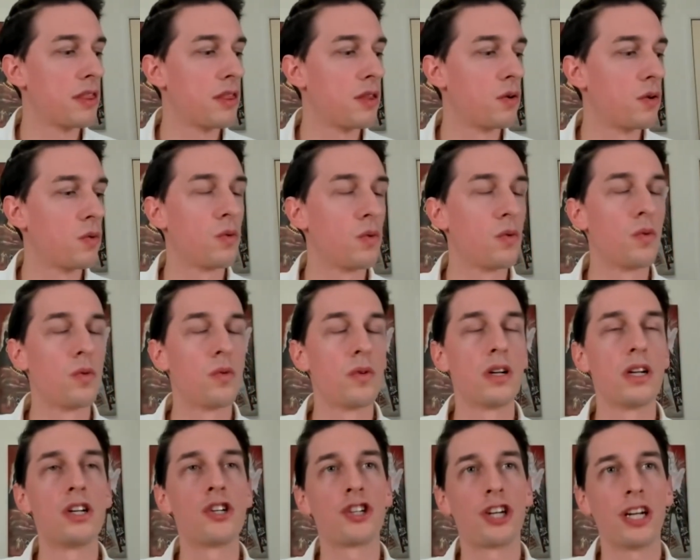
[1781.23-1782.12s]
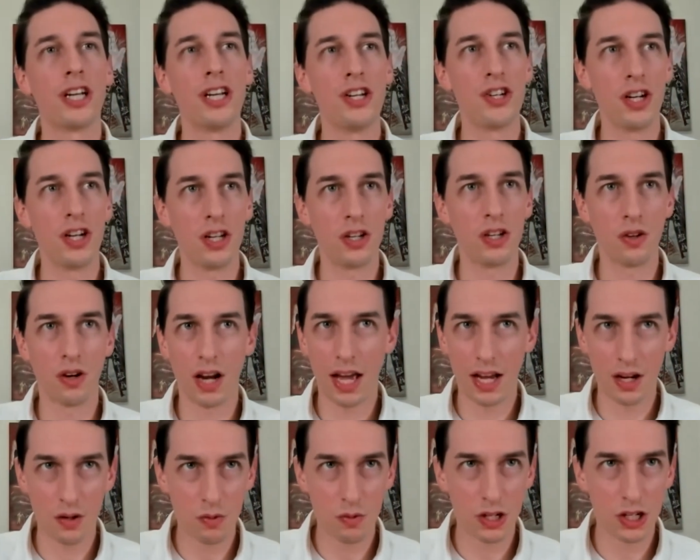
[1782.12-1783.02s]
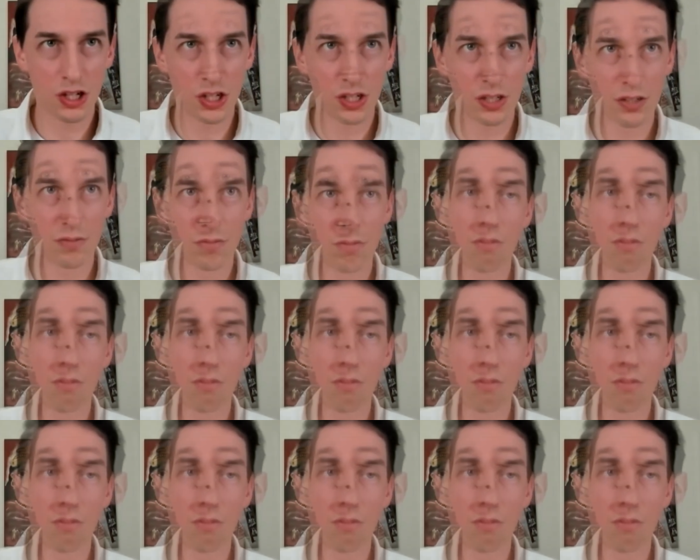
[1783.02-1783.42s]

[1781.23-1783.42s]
through changing your language.